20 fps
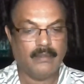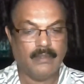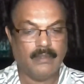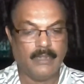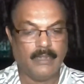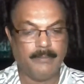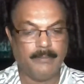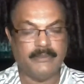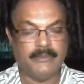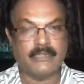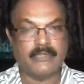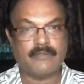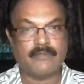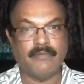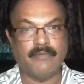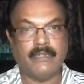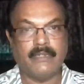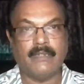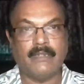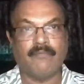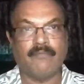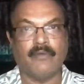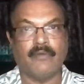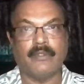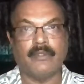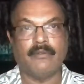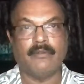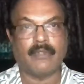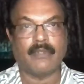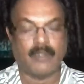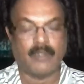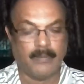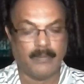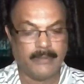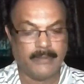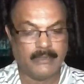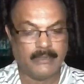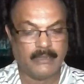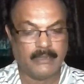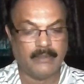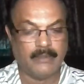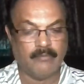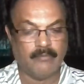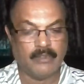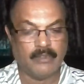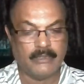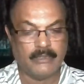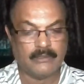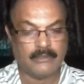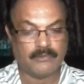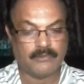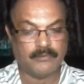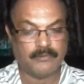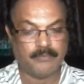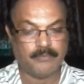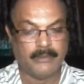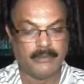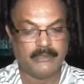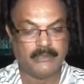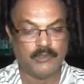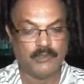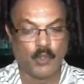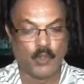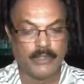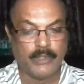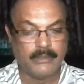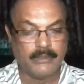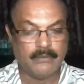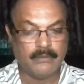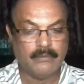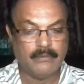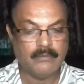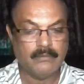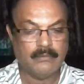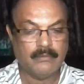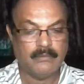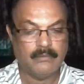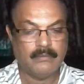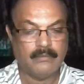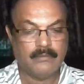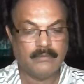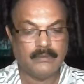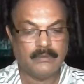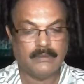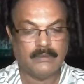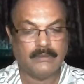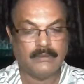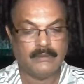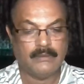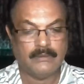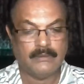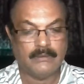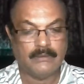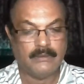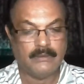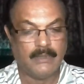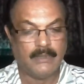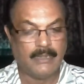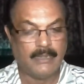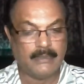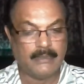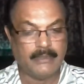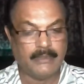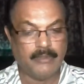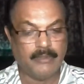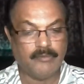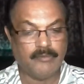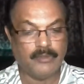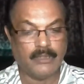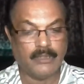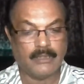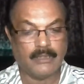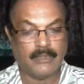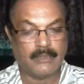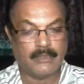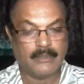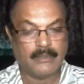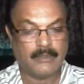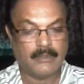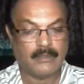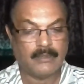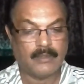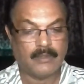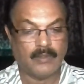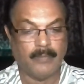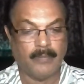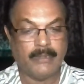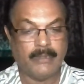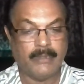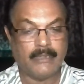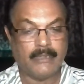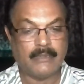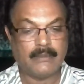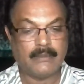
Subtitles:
I'm just waiting for your comment. Anyone is, please join and give your comment.